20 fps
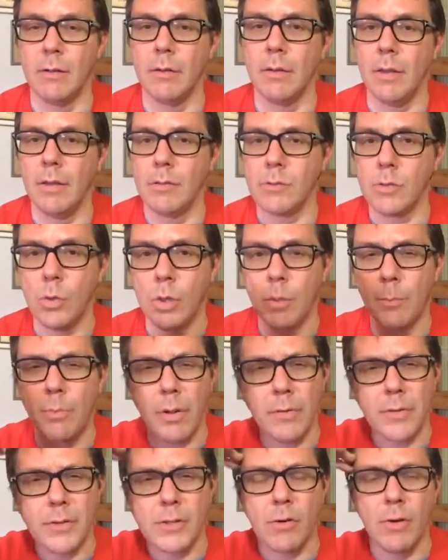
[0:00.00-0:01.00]
It's called The
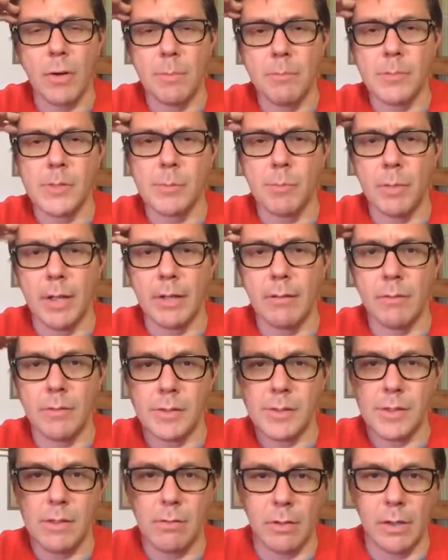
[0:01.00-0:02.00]
Brothers Grimsby. You'll
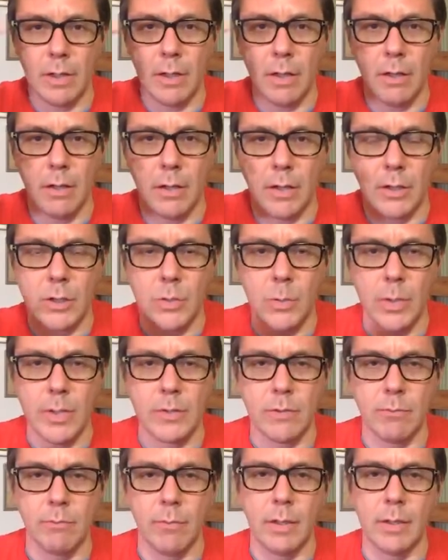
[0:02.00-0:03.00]
see on an earlier
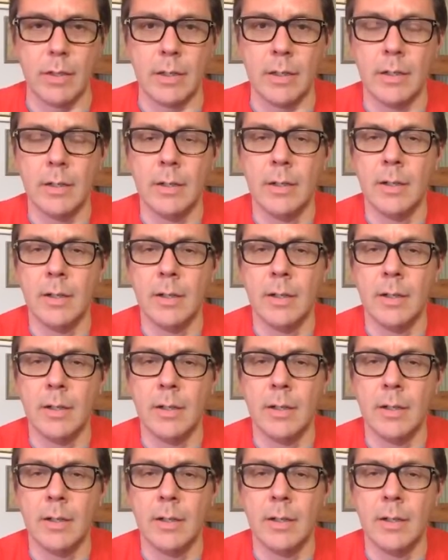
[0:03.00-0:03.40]
tweet of mine,